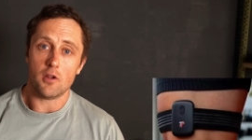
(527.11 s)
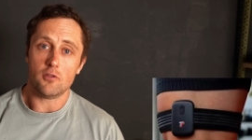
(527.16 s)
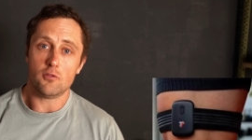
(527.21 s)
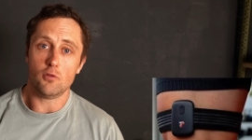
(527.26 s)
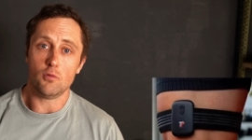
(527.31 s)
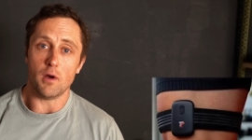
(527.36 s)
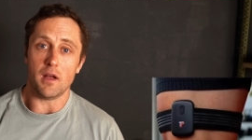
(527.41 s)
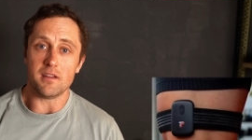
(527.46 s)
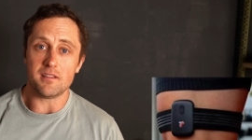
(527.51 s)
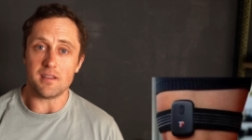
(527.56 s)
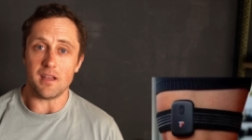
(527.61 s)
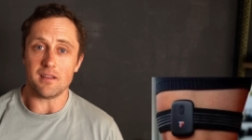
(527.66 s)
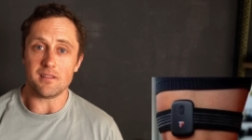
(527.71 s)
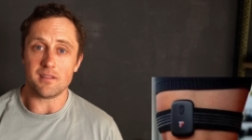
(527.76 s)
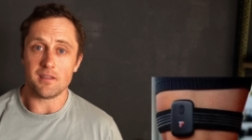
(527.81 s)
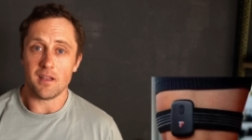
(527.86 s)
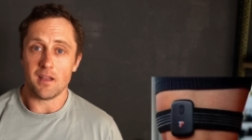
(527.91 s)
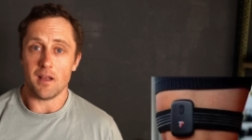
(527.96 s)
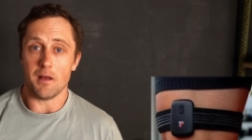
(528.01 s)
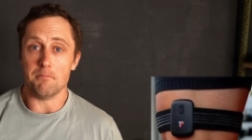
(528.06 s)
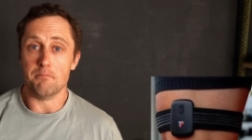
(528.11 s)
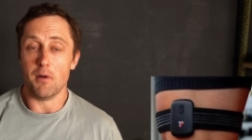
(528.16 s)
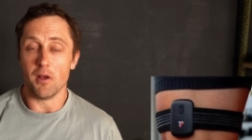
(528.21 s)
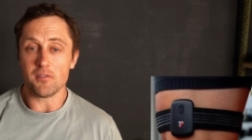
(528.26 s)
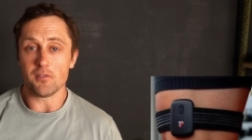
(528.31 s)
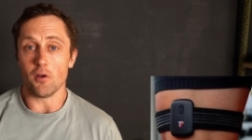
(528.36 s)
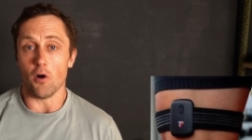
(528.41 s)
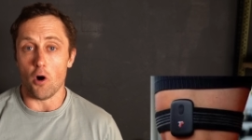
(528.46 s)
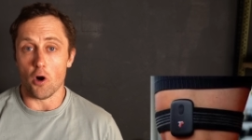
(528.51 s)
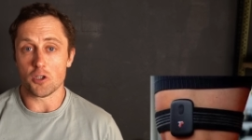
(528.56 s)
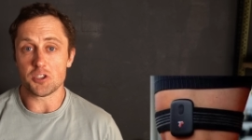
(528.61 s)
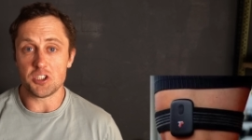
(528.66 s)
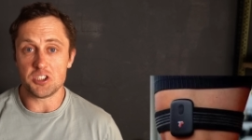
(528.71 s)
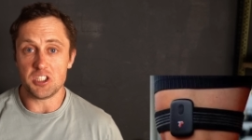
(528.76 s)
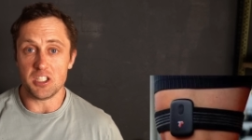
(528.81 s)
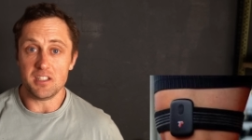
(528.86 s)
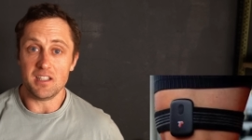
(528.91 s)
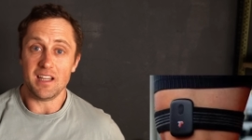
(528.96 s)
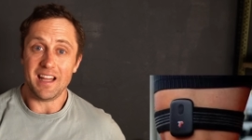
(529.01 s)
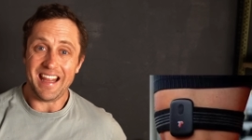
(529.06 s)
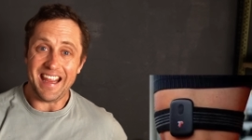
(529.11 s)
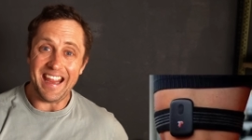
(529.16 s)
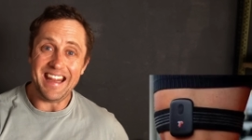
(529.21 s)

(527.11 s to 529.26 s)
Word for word: to assess muscle oxygen